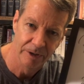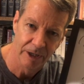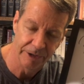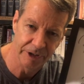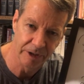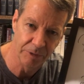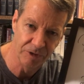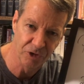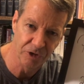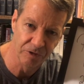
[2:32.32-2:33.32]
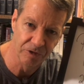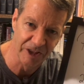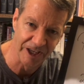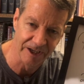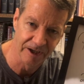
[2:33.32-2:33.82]
I think we should
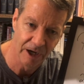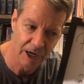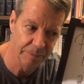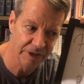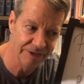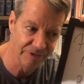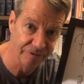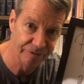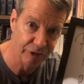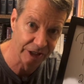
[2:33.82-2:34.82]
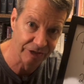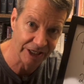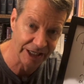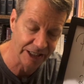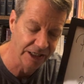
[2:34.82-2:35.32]
think. I believe in free
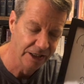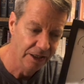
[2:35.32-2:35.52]
thinking.